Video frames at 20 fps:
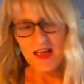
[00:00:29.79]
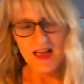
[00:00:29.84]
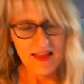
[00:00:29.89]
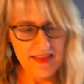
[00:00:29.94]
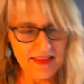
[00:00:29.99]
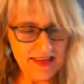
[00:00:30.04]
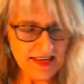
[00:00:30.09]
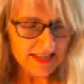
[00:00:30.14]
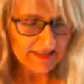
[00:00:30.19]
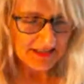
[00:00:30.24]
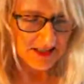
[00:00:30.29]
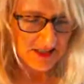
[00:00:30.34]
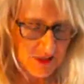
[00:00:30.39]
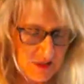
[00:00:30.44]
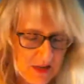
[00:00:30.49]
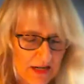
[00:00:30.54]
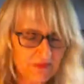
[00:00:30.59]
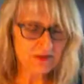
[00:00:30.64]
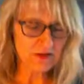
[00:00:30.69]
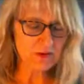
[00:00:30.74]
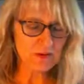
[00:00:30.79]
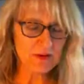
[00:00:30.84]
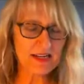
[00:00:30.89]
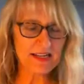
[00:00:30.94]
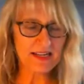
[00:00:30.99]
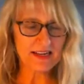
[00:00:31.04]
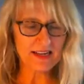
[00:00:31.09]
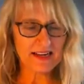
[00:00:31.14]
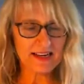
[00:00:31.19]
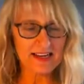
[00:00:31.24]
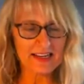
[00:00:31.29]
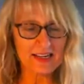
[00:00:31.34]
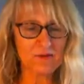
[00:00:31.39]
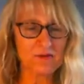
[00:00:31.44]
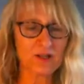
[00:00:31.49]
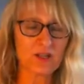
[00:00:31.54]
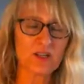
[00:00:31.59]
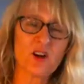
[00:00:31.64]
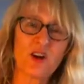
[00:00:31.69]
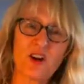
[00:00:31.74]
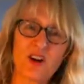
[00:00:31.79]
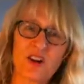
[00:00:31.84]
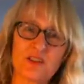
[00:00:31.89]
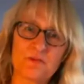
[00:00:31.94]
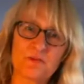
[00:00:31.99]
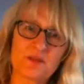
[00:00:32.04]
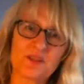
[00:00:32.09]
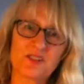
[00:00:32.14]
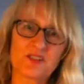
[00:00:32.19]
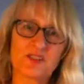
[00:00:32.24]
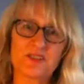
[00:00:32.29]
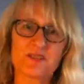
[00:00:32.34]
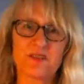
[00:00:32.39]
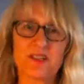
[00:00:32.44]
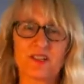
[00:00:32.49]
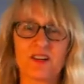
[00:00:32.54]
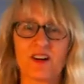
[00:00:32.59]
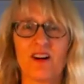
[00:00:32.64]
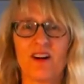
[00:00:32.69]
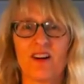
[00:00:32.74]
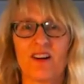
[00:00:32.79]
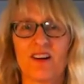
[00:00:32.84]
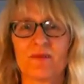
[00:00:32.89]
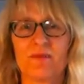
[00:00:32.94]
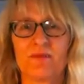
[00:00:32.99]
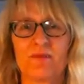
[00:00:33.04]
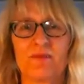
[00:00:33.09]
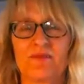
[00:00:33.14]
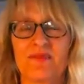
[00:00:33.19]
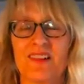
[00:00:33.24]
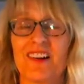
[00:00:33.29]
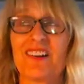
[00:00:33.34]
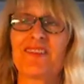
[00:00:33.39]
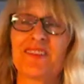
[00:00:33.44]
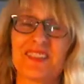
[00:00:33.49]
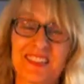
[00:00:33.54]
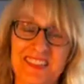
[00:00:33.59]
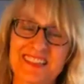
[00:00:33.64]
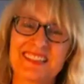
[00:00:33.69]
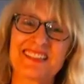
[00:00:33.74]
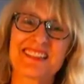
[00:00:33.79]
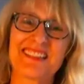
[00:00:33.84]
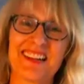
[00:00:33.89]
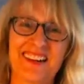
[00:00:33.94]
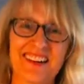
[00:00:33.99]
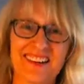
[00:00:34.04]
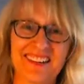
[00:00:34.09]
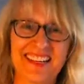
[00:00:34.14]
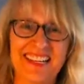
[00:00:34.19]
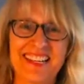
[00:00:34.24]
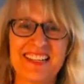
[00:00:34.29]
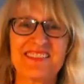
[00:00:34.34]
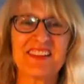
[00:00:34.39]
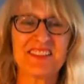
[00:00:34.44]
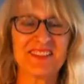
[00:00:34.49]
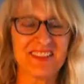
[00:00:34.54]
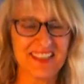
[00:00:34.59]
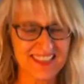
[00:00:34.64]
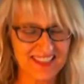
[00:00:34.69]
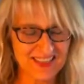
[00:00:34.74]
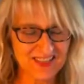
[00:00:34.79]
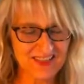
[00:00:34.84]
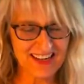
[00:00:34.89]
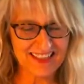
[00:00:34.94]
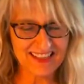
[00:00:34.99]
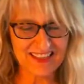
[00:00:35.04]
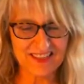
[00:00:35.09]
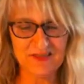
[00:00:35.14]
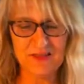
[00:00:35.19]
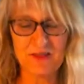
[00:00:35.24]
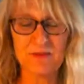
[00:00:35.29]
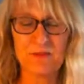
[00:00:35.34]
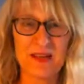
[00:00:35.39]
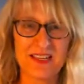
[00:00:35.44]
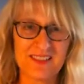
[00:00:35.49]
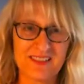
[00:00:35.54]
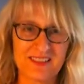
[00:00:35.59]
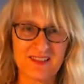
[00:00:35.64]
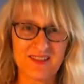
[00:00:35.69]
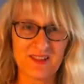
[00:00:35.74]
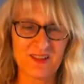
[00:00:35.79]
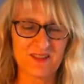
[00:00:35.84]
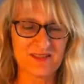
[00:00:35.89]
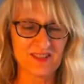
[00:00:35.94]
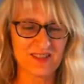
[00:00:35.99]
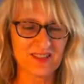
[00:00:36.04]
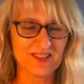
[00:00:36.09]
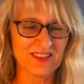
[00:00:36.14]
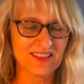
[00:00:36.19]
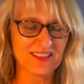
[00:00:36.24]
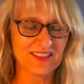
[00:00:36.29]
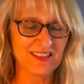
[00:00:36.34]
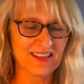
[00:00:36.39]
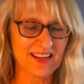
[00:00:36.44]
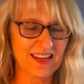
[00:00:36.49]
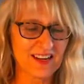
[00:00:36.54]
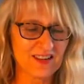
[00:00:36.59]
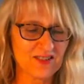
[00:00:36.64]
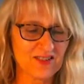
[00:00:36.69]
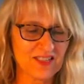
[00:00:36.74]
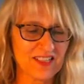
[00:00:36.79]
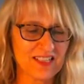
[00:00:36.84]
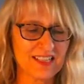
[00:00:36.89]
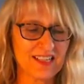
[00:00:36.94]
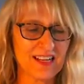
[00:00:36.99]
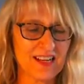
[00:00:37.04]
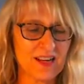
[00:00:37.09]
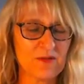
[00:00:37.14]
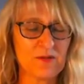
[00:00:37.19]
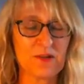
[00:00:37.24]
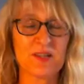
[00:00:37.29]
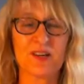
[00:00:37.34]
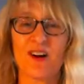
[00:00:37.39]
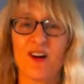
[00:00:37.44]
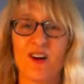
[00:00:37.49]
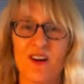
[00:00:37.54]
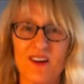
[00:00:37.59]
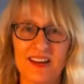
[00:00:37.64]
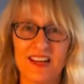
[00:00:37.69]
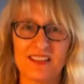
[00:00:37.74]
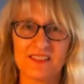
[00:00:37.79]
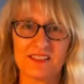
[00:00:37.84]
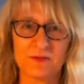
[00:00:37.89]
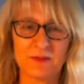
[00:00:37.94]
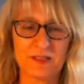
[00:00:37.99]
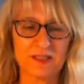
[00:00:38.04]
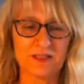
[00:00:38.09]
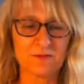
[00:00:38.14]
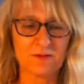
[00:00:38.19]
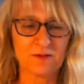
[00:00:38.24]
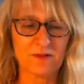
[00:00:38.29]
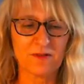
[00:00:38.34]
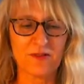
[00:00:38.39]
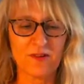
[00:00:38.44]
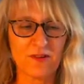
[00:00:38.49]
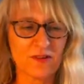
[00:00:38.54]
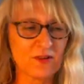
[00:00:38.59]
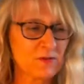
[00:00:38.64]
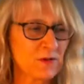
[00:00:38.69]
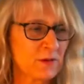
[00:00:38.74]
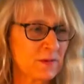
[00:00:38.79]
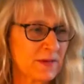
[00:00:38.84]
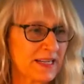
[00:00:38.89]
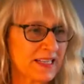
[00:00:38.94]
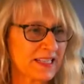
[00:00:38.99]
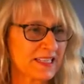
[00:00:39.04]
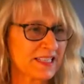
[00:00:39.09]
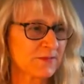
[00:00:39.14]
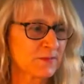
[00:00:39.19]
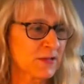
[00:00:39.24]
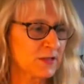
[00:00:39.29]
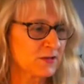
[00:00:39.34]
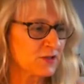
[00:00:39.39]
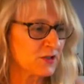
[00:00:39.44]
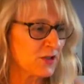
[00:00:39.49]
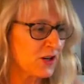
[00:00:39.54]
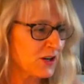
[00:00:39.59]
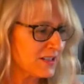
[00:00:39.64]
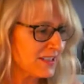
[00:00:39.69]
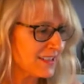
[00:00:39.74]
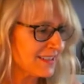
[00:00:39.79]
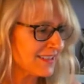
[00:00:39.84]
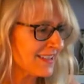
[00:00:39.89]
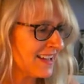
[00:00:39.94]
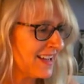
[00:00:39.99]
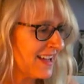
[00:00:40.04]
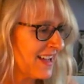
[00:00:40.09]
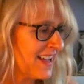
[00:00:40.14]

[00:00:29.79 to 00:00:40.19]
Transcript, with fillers: And then as I do every week, I'm going to get one card at the position of what our heart, or uh, what our ego might try to distract us with based on the overarching energy, what our heart asks that we explore further and what we can expect regardless.